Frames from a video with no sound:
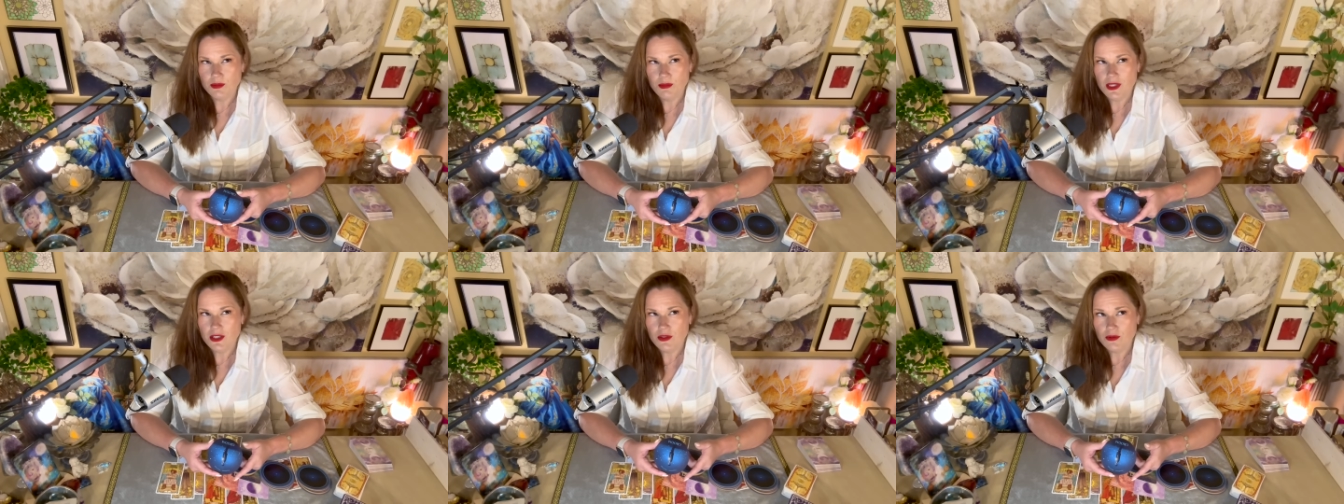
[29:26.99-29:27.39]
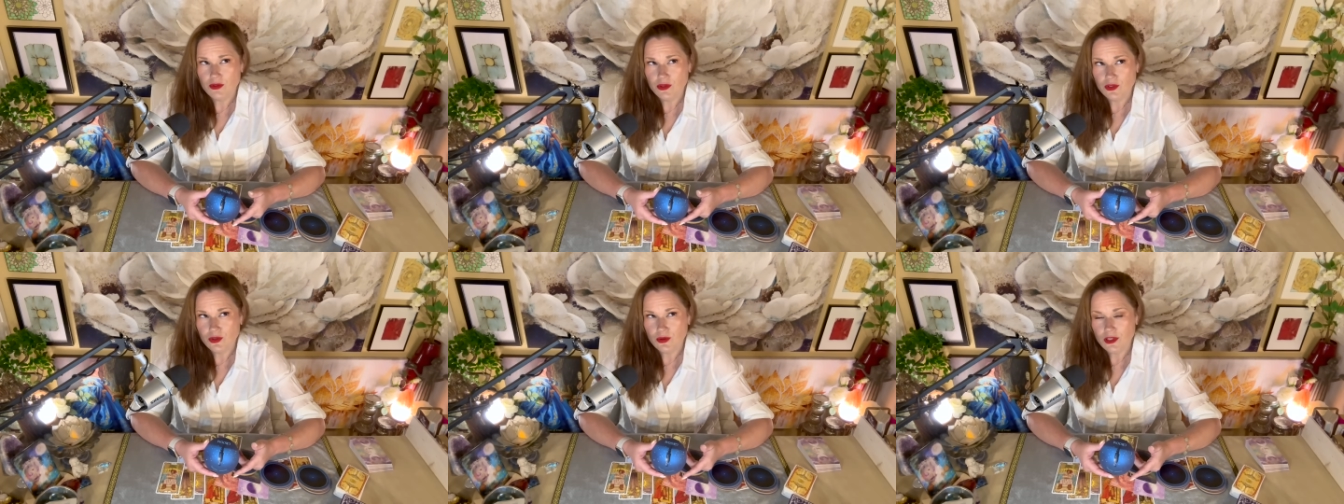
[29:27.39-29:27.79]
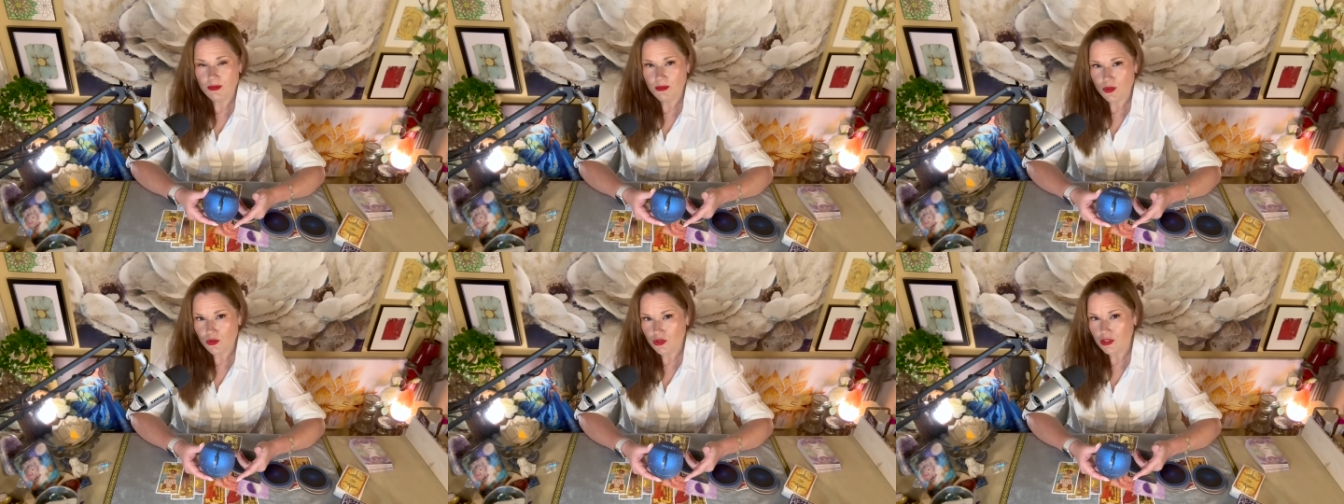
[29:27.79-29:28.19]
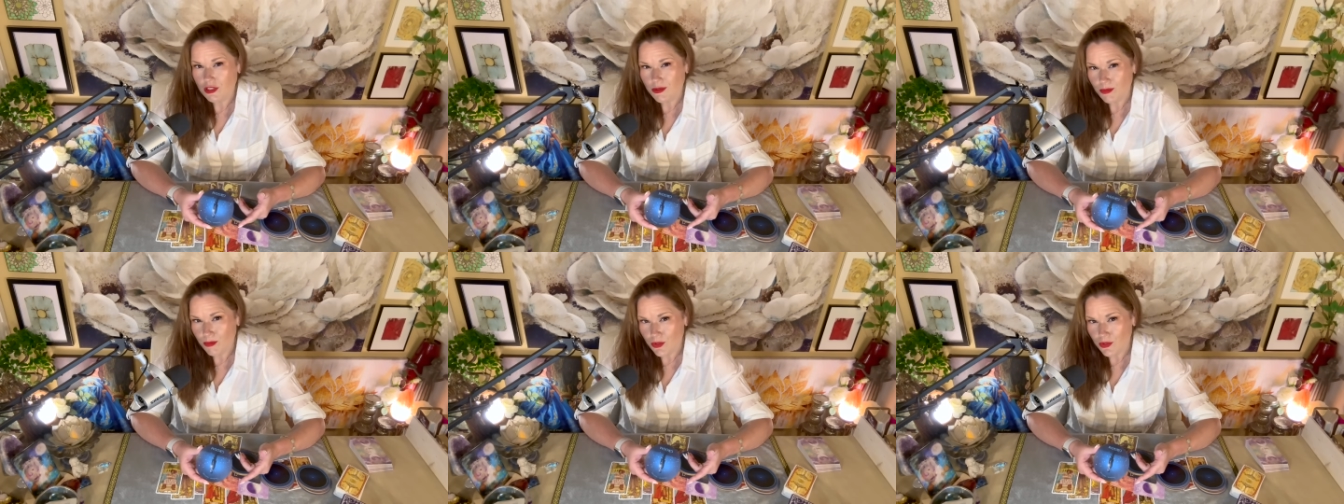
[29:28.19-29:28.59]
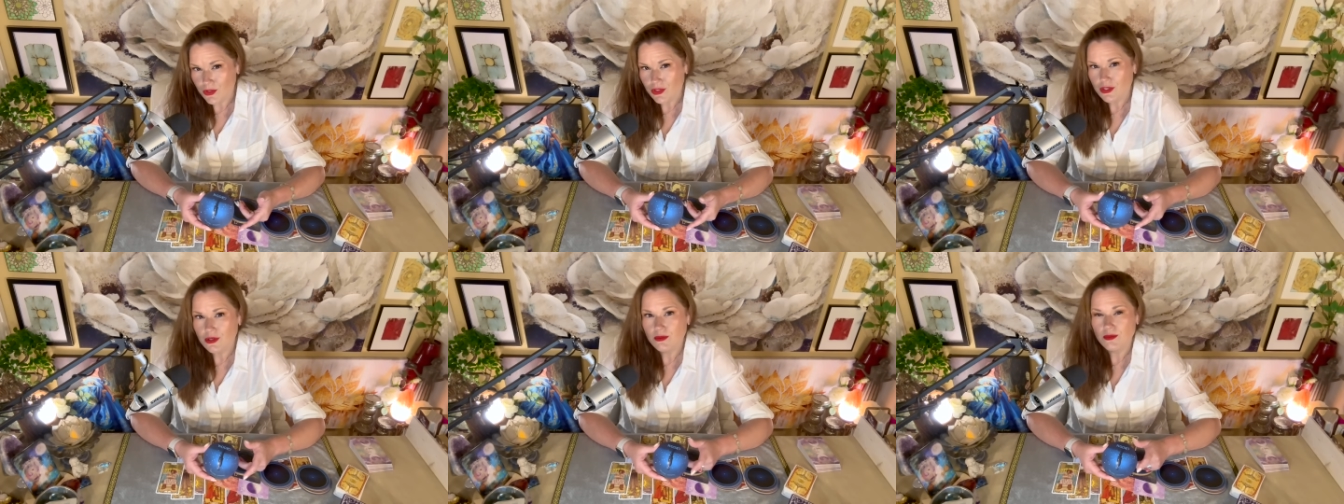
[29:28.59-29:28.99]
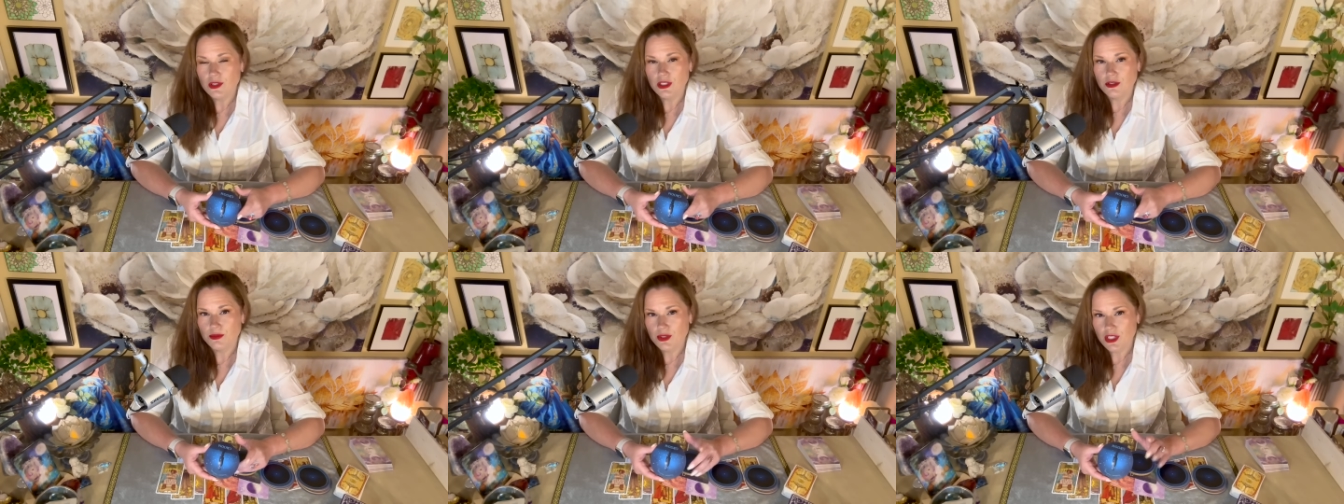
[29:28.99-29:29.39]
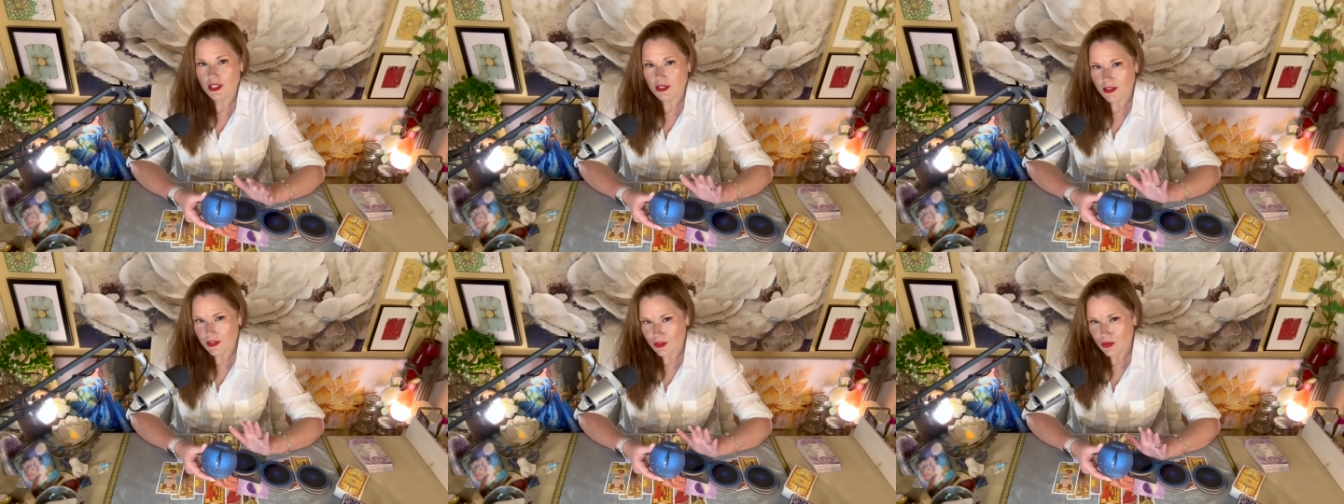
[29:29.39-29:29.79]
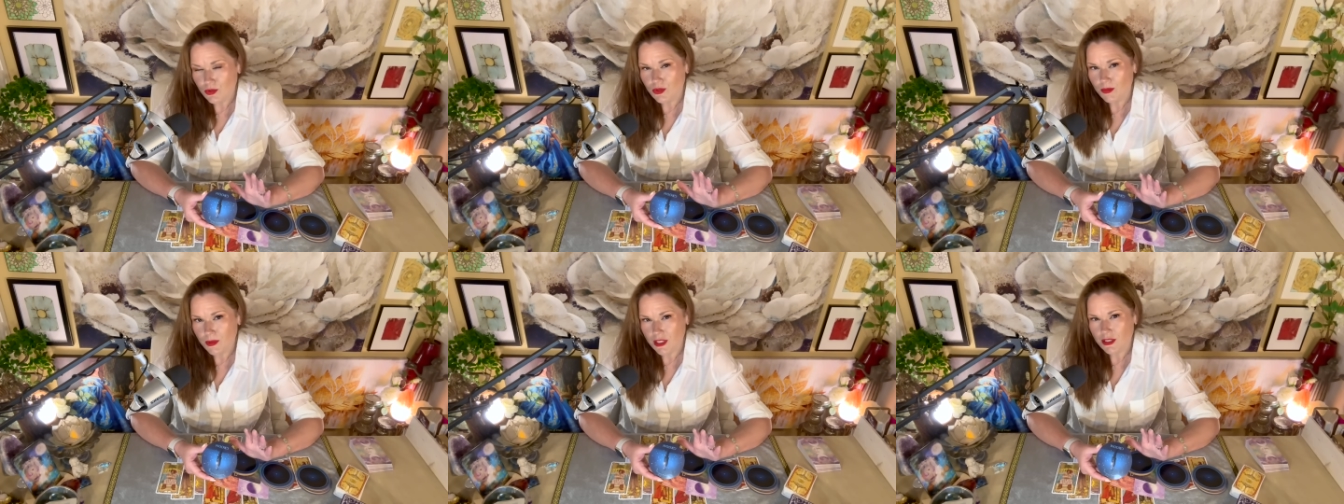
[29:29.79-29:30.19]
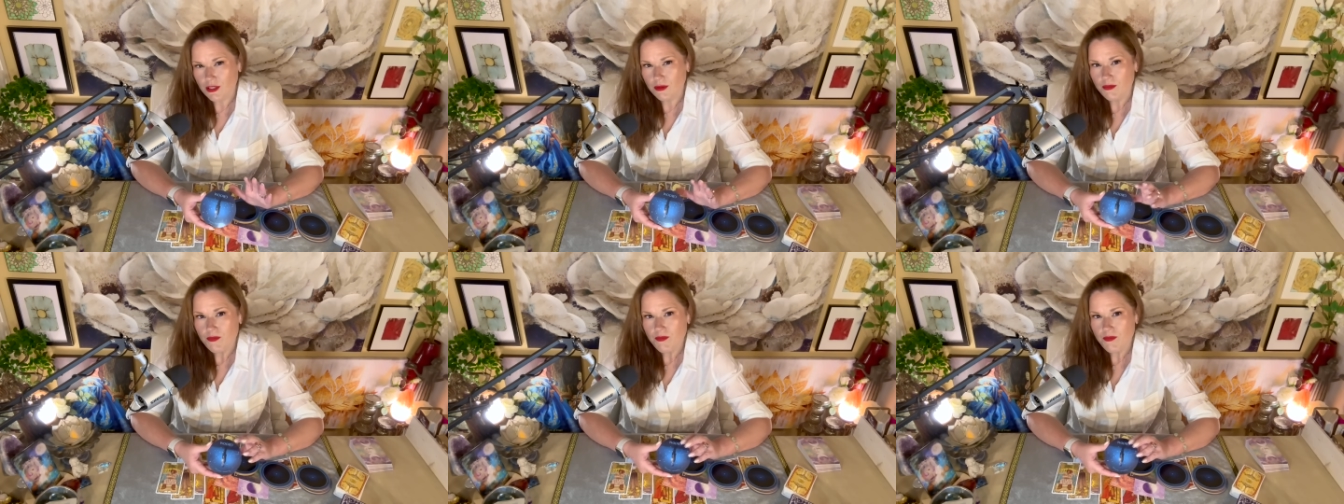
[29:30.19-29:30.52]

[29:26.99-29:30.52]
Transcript: make you feel too emotionally immersed. You know what I'm saying? Not too demanding.